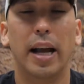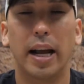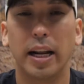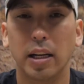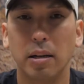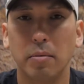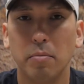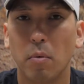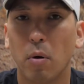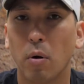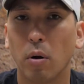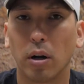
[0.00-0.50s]

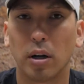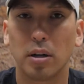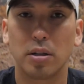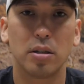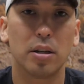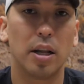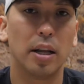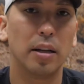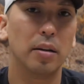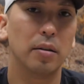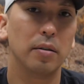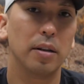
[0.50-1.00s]
Any mortgage
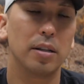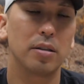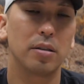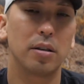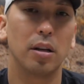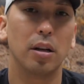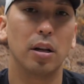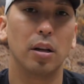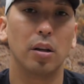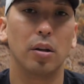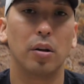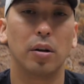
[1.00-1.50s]
lender that's
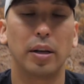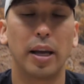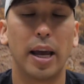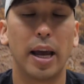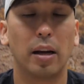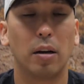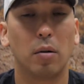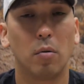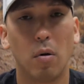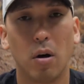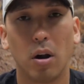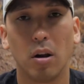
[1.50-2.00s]
gonna look
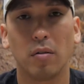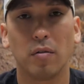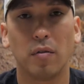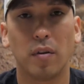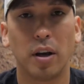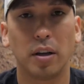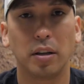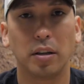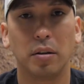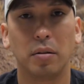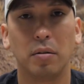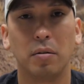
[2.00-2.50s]
at
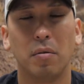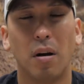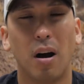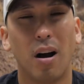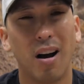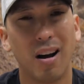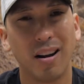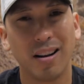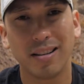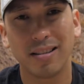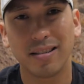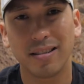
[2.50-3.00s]
qualifying you,
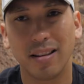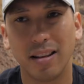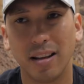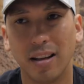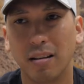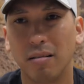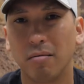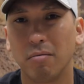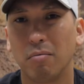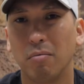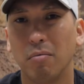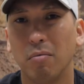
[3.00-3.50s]

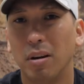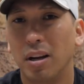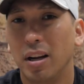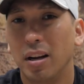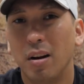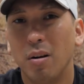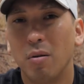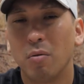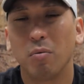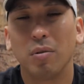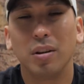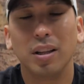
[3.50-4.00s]
honestly, we
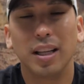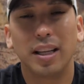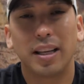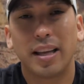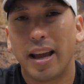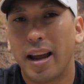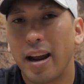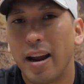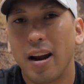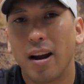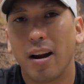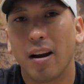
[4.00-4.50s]
don't really
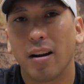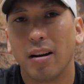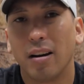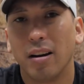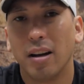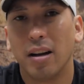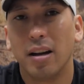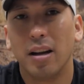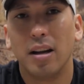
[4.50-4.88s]
care.